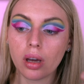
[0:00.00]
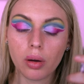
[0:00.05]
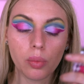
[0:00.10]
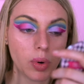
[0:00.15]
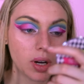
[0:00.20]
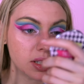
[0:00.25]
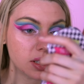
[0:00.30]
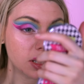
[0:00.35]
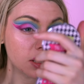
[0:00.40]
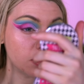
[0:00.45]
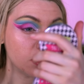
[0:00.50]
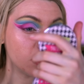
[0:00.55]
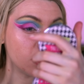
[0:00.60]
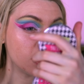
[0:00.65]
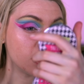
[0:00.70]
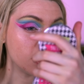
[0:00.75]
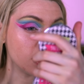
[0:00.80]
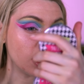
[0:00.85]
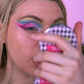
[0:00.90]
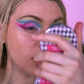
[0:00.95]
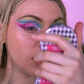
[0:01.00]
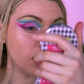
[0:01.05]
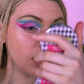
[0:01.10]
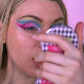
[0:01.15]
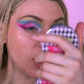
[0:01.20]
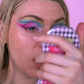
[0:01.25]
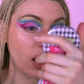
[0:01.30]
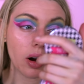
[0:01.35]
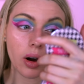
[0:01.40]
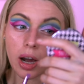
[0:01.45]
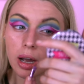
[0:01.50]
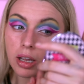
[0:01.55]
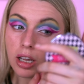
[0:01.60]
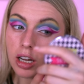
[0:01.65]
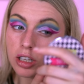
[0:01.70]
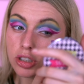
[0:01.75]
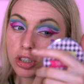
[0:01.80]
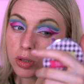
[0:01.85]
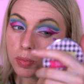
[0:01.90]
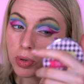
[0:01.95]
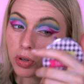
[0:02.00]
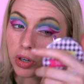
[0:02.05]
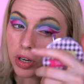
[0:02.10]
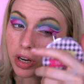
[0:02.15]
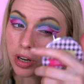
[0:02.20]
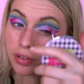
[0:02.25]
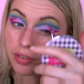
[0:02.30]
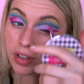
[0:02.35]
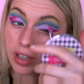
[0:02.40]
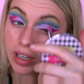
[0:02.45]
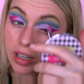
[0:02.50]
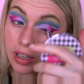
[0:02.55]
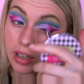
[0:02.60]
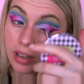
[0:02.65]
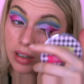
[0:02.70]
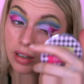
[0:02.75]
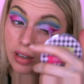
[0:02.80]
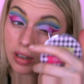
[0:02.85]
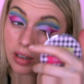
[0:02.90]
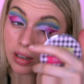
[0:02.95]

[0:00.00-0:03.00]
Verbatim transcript: And where did I put this again? Oh, I just put it over here.